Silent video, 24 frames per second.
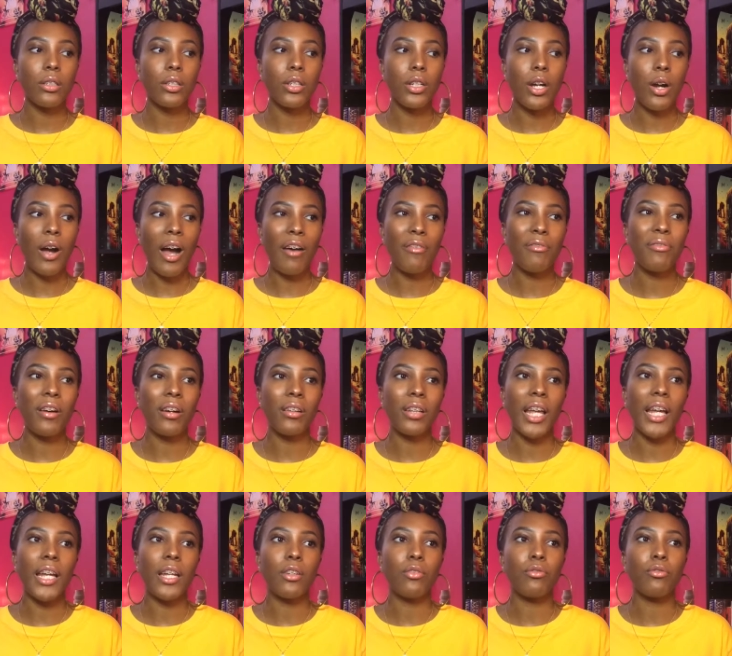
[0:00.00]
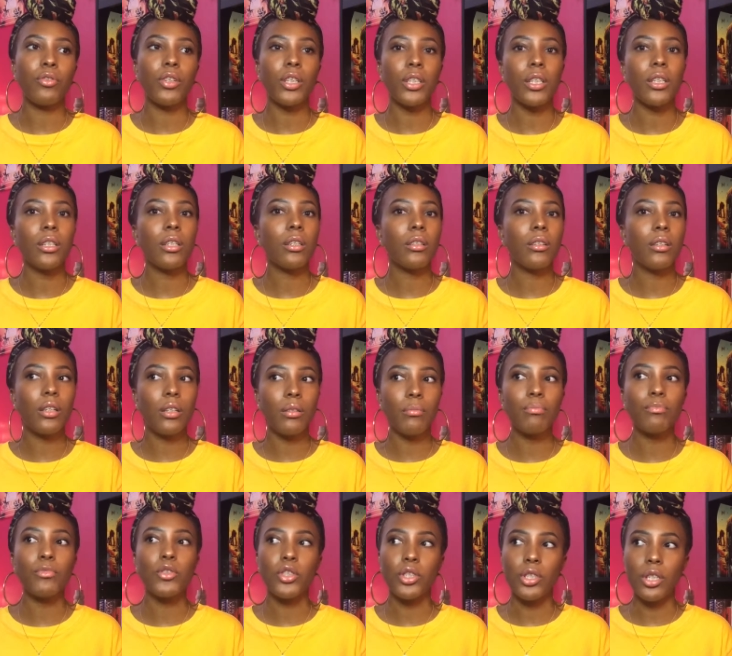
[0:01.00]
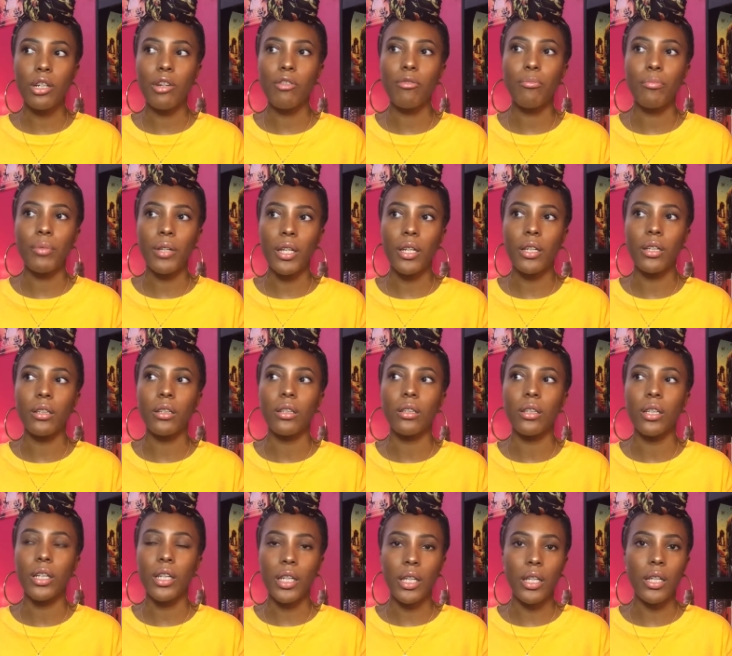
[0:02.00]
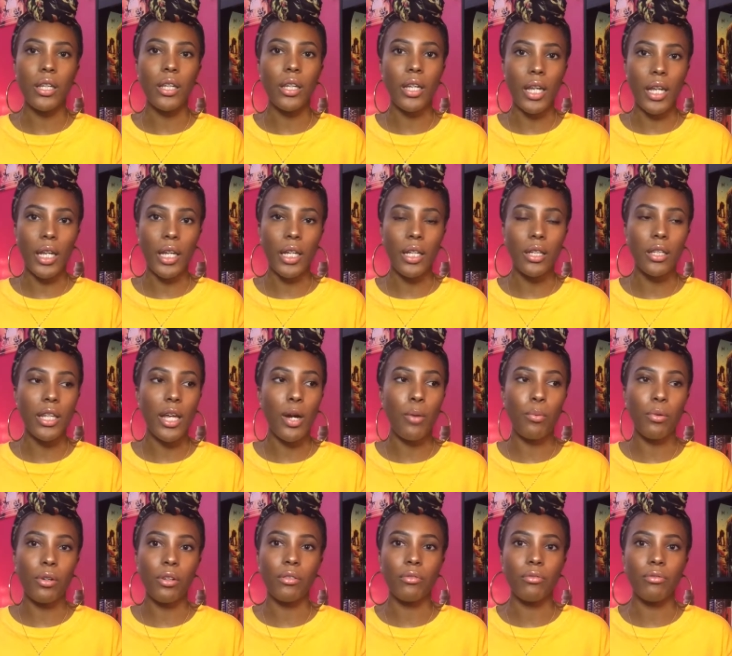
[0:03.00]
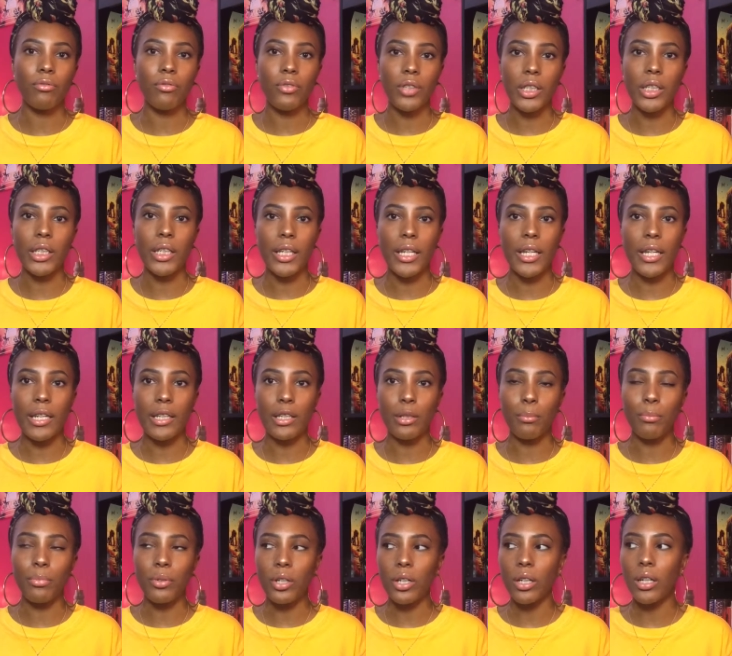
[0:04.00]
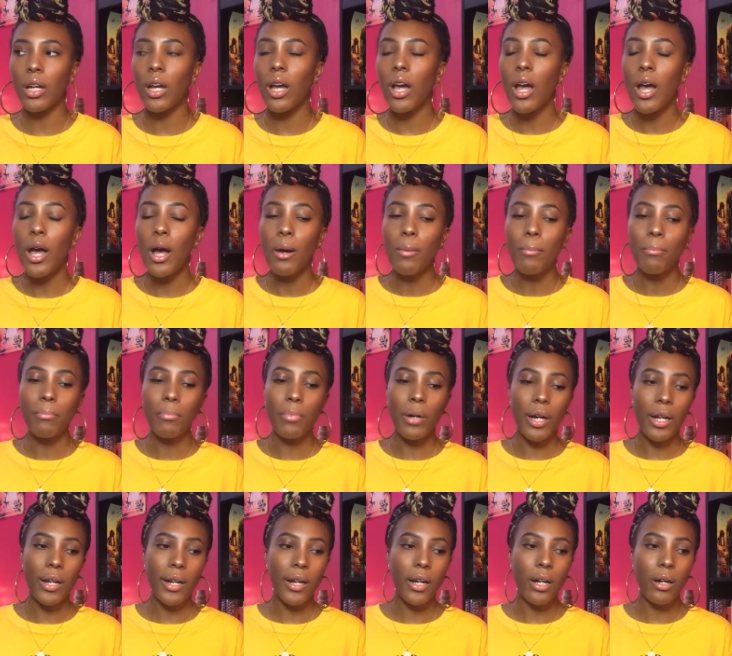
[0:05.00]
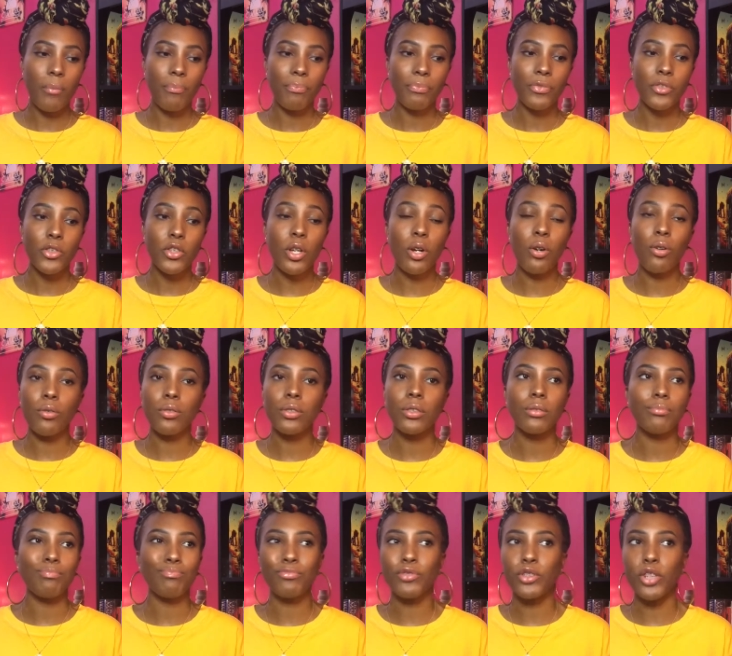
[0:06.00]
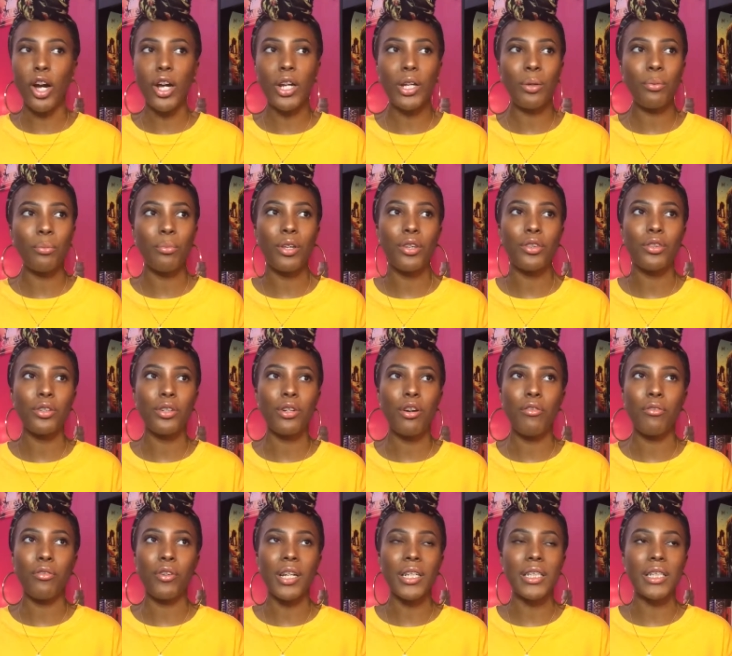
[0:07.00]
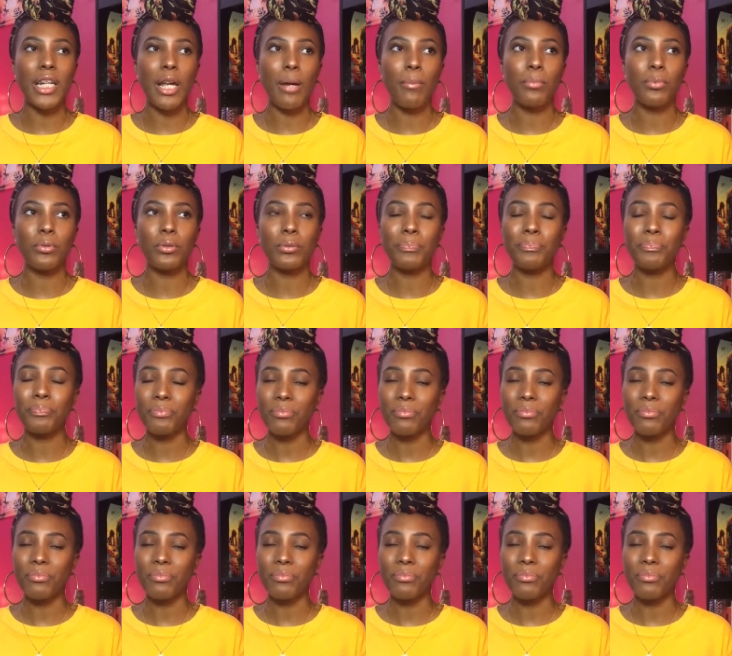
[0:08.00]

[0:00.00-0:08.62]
I felt like really should have been key in it, that were really key in the book. But so starting with, for example,